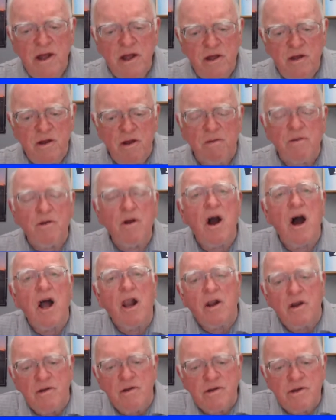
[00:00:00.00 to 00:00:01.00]
your
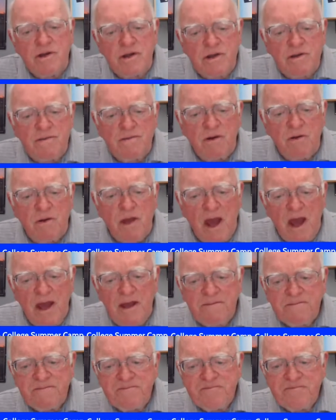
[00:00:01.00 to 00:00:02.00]
colors,
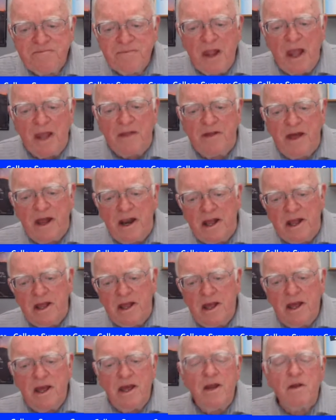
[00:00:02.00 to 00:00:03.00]
okay? And
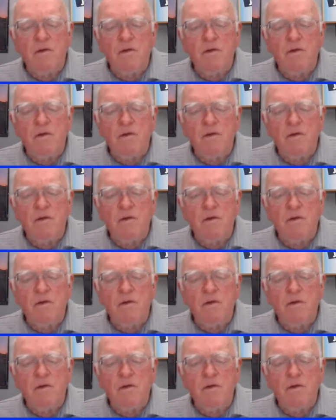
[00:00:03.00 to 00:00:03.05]
then